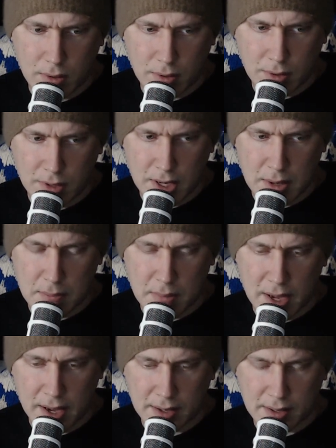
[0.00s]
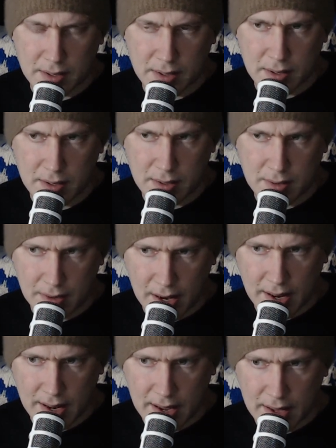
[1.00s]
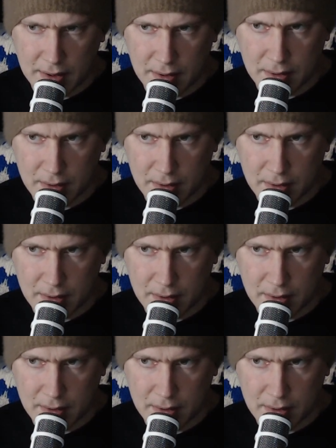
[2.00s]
the impact that I had